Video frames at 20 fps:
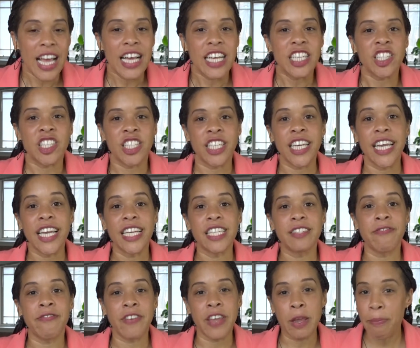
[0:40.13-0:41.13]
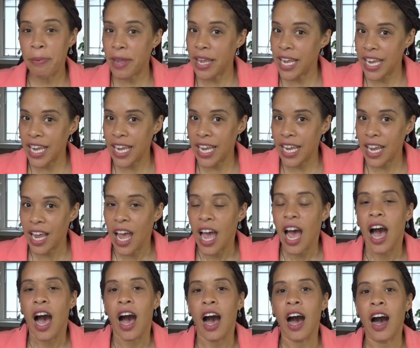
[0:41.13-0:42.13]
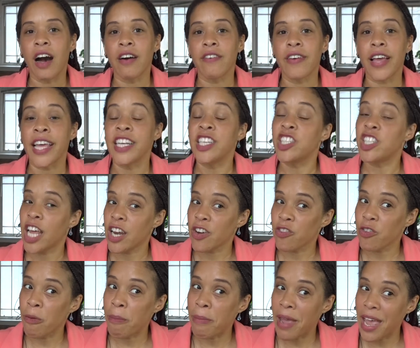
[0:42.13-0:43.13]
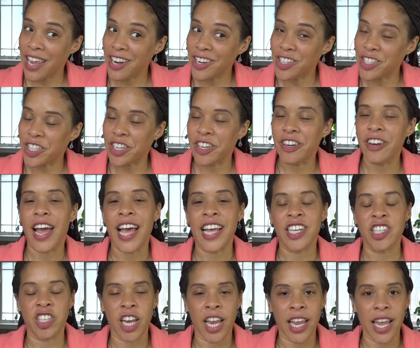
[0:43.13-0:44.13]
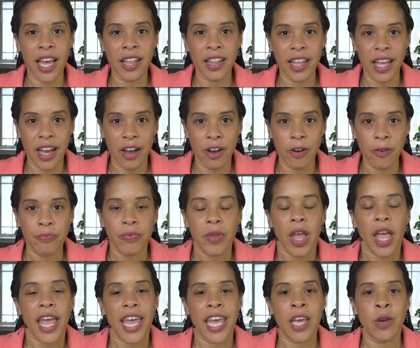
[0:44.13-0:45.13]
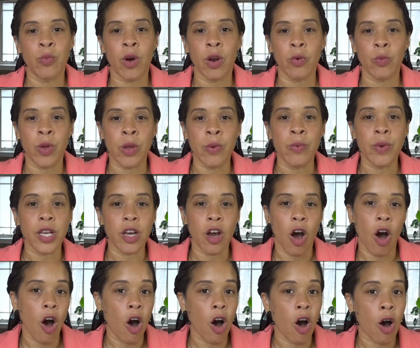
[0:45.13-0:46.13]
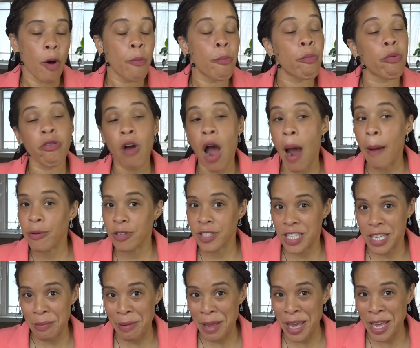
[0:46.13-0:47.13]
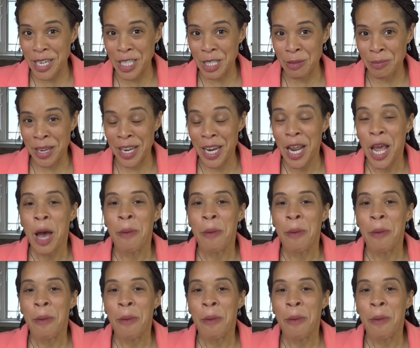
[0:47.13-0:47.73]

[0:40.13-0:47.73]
She is VP and General Manager at JLL in what we would call property management.